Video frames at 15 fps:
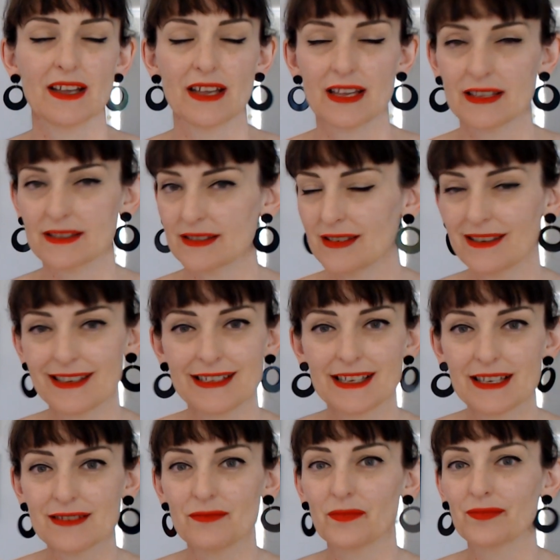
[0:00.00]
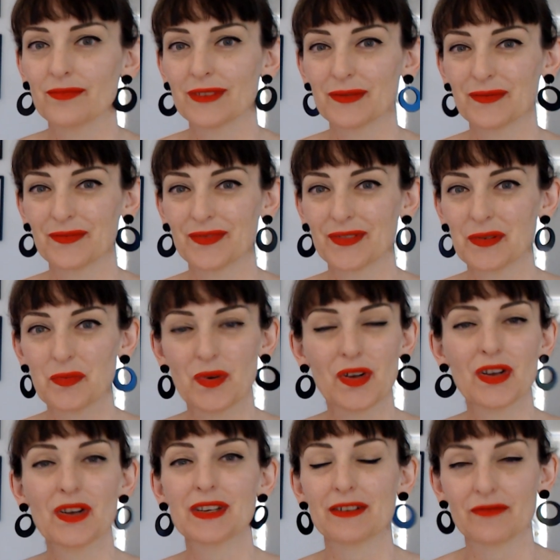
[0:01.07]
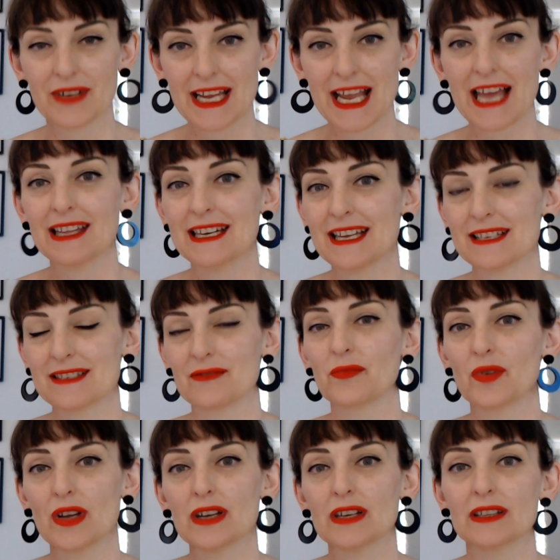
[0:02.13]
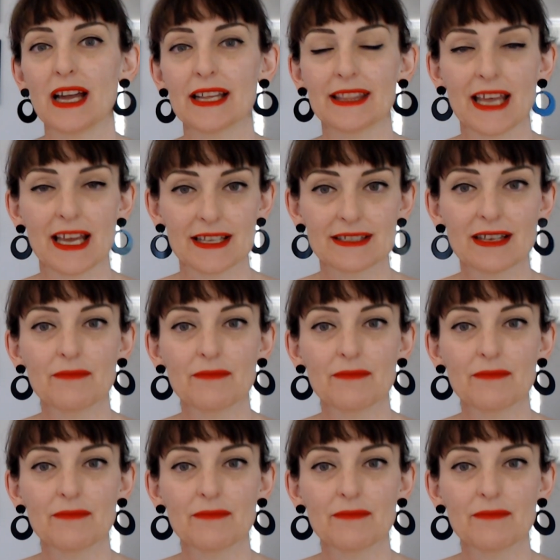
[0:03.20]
it doesn't look, the world in reality doesn't work like that.